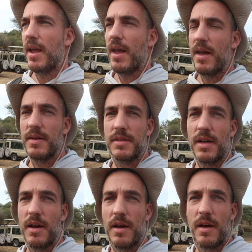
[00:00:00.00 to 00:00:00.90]
and
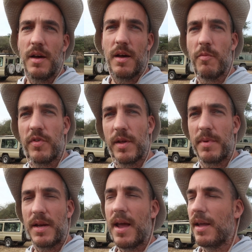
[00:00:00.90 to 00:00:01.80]
hopefully
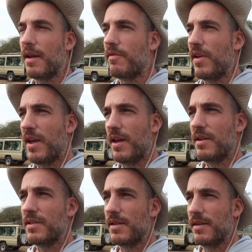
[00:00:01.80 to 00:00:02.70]
be negative
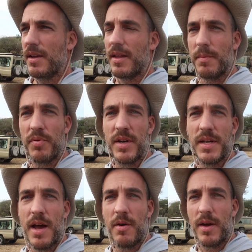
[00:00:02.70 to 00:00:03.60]
and get the
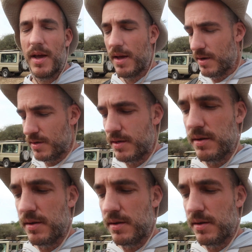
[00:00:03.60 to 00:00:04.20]
printout and